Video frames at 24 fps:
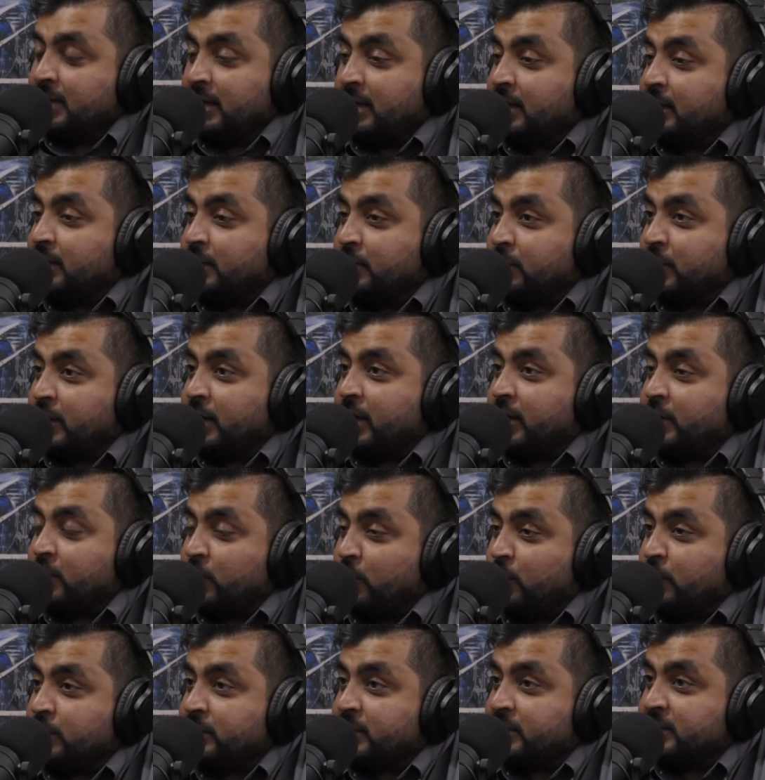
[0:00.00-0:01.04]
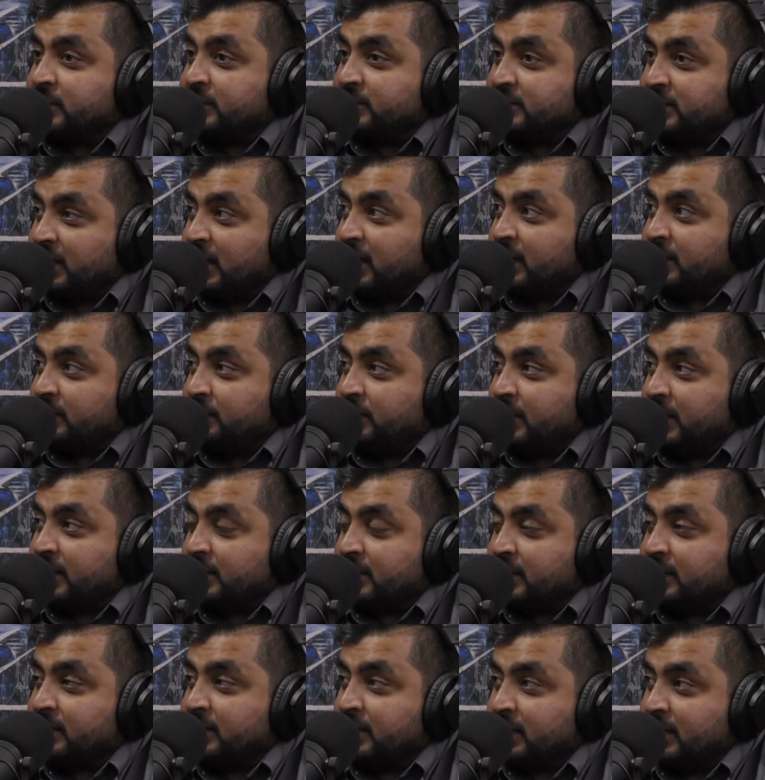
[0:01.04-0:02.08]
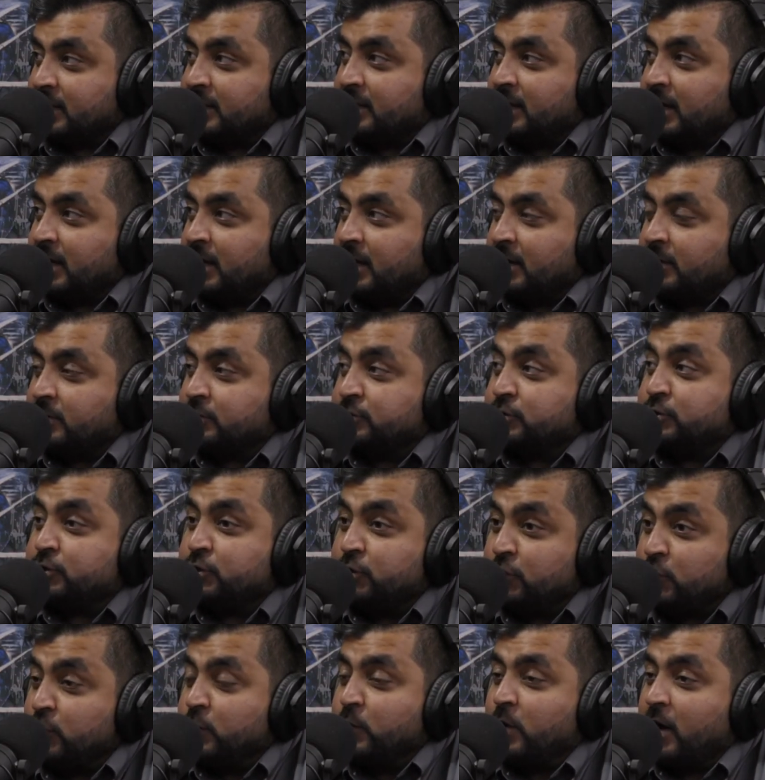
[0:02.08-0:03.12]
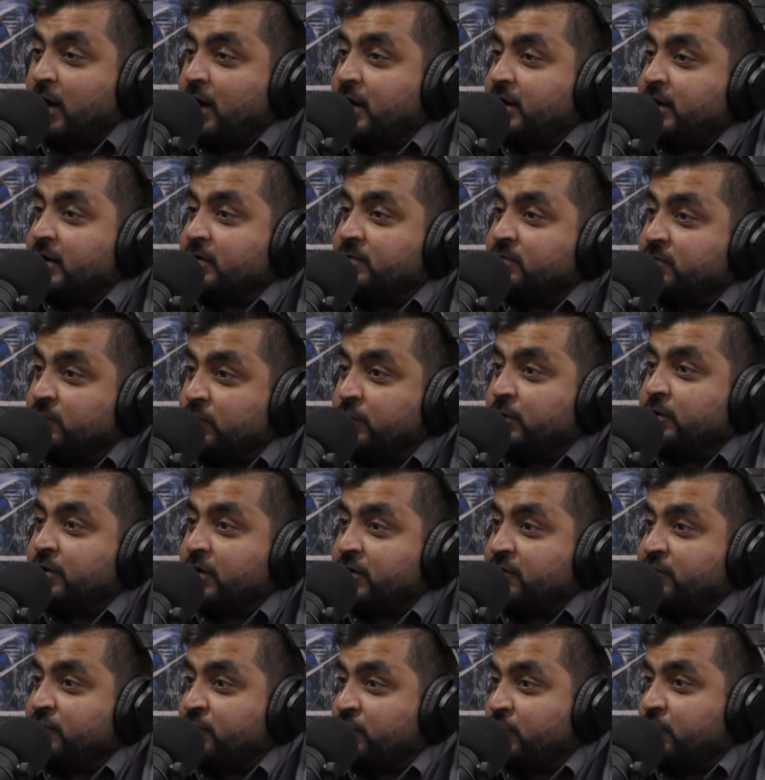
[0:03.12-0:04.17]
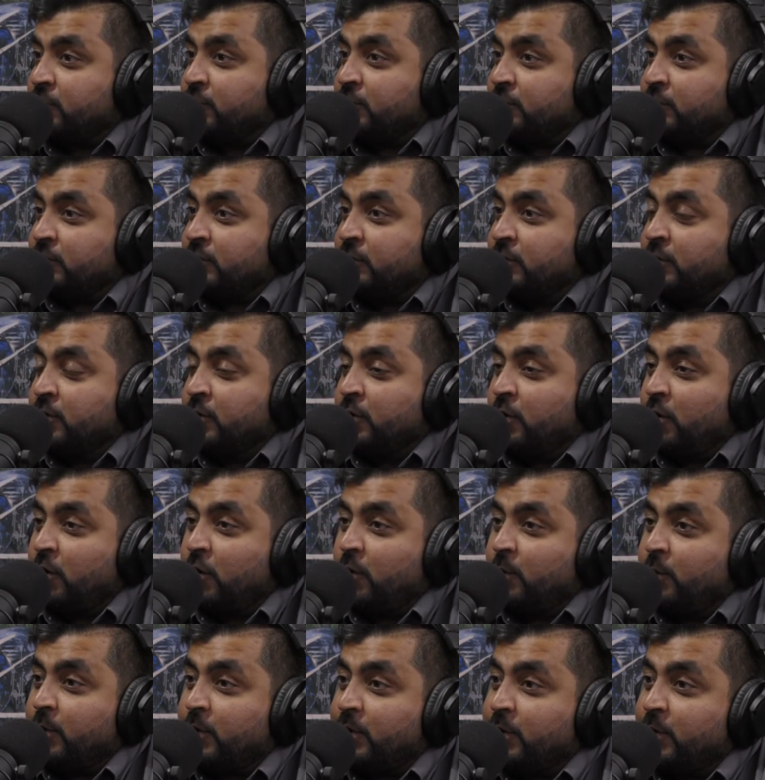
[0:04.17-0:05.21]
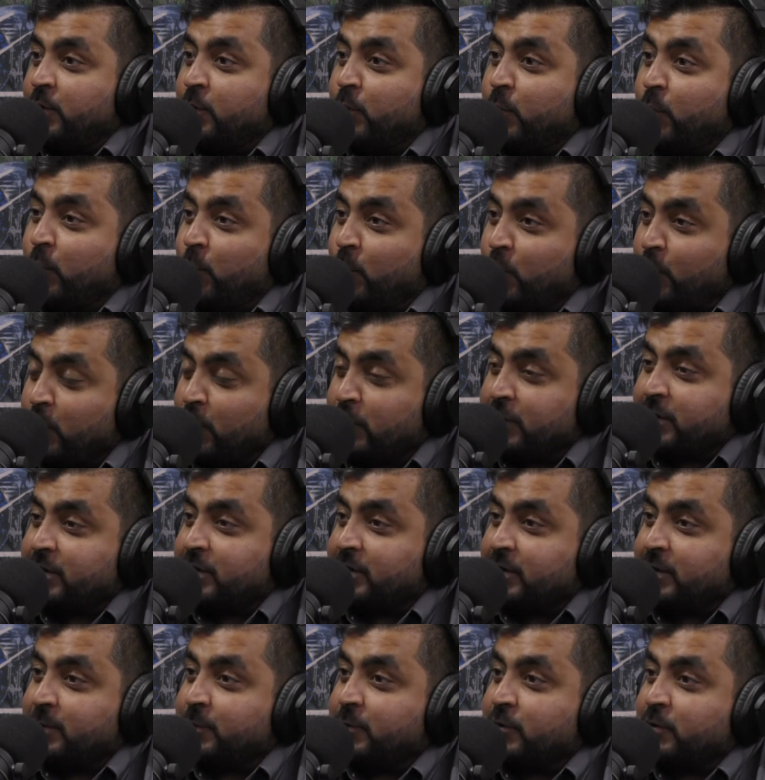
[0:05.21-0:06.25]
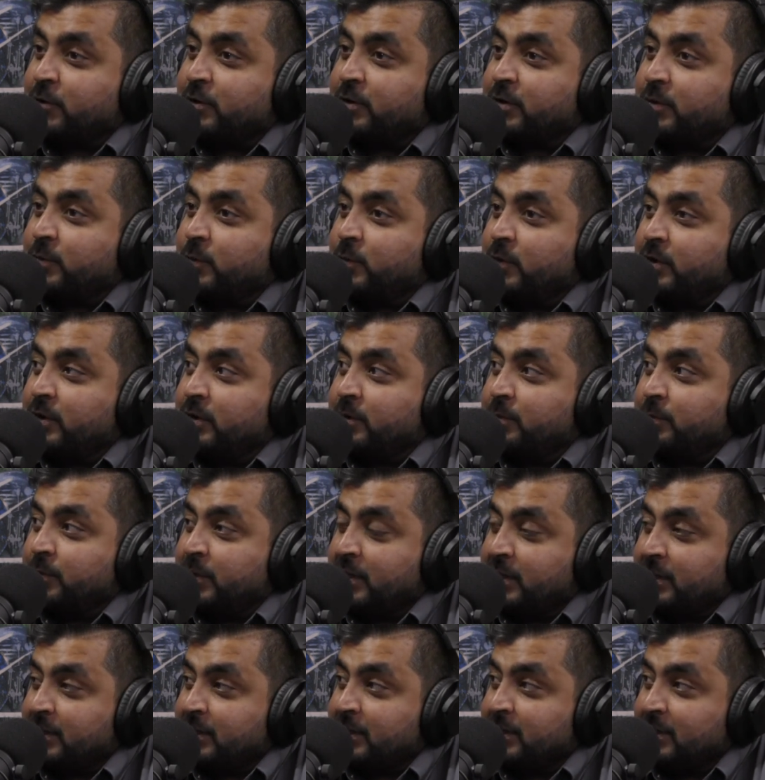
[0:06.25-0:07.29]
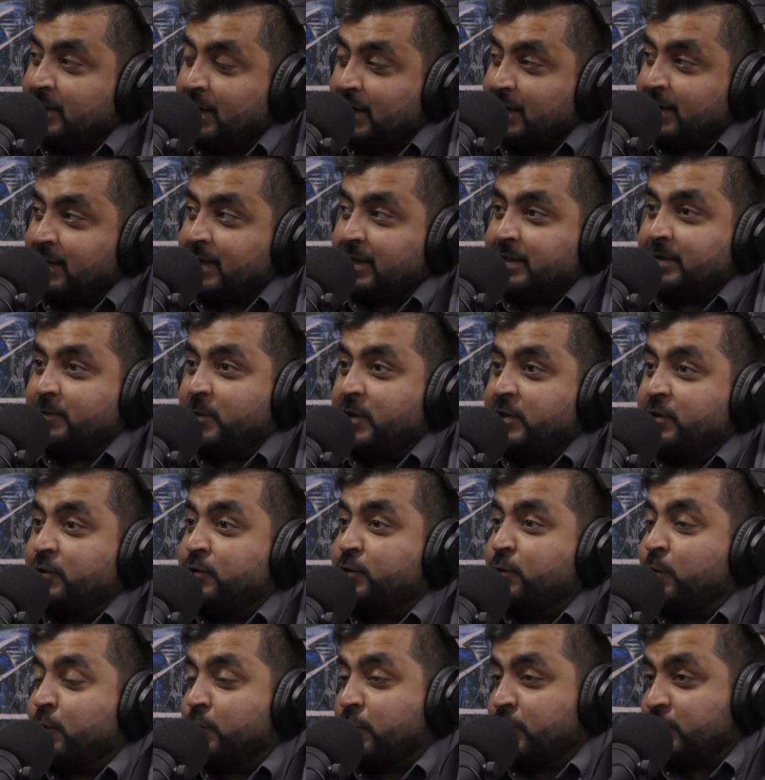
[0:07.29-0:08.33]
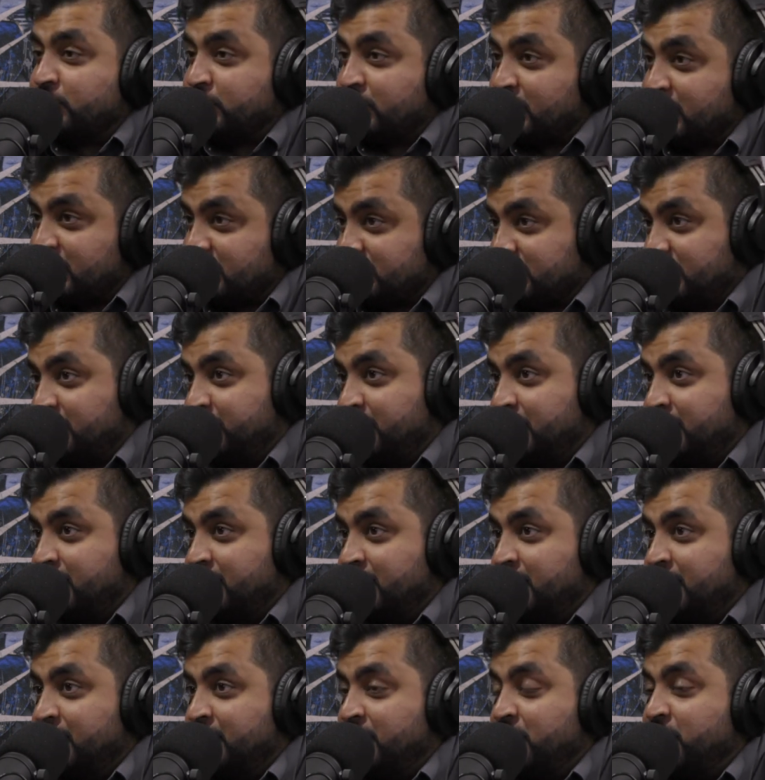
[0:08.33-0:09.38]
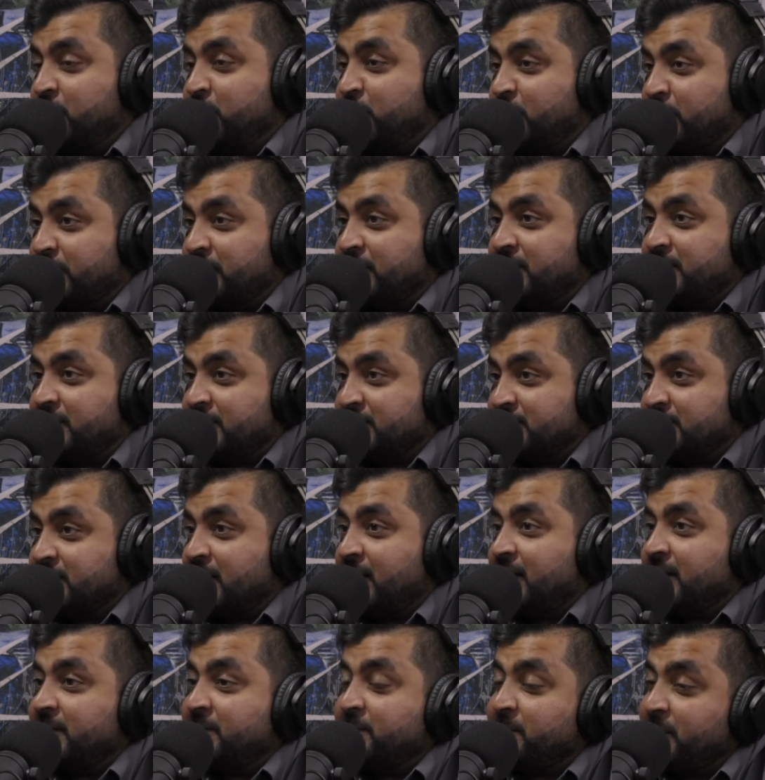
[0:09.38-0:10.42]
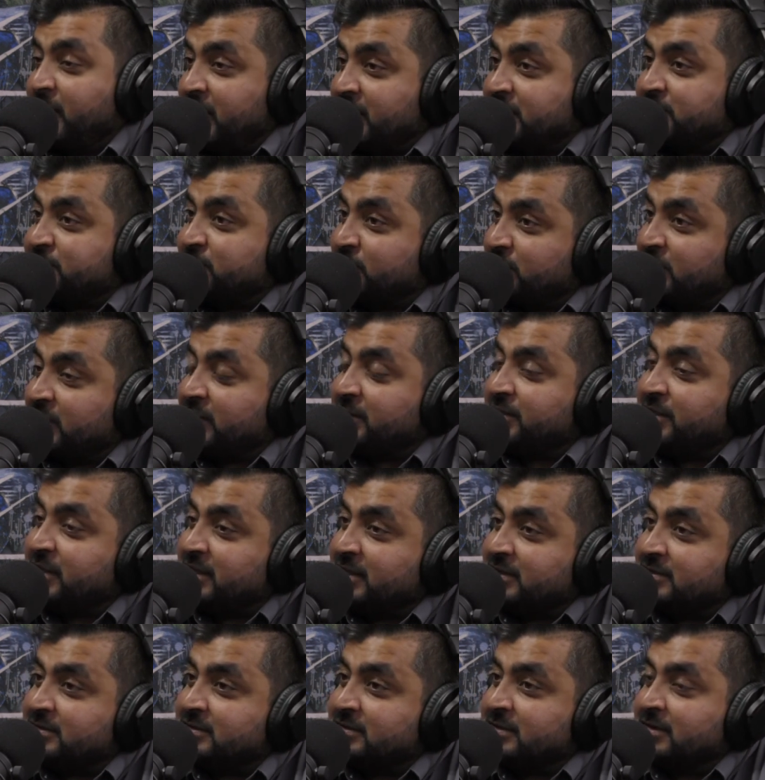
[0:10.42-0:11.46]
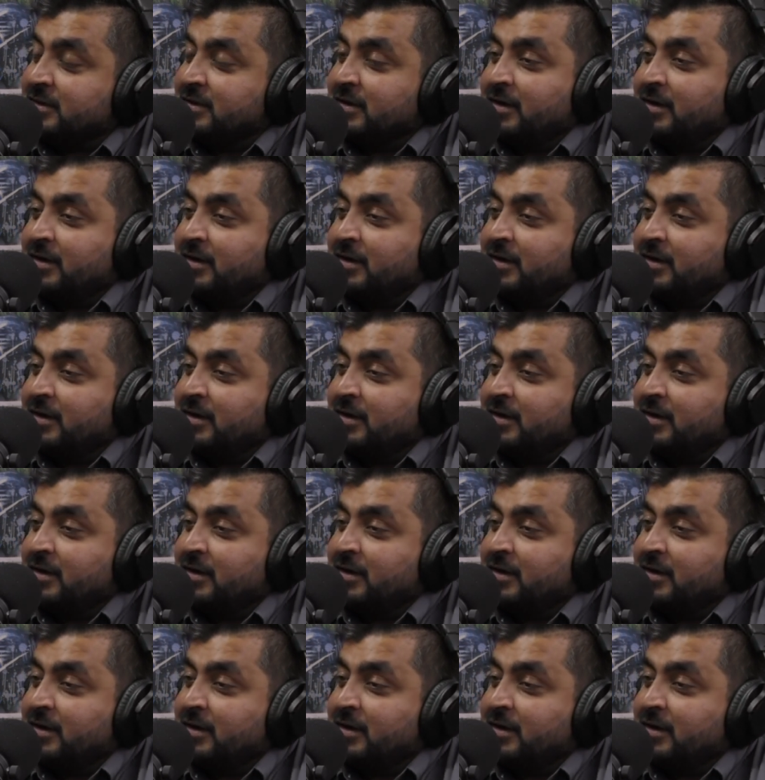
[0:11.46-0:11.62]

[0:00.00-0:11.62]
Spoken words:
looking at all the design being done in-house, you are in full control over what the product will be like. And when you're talking to the customer, you can then design based on their needs.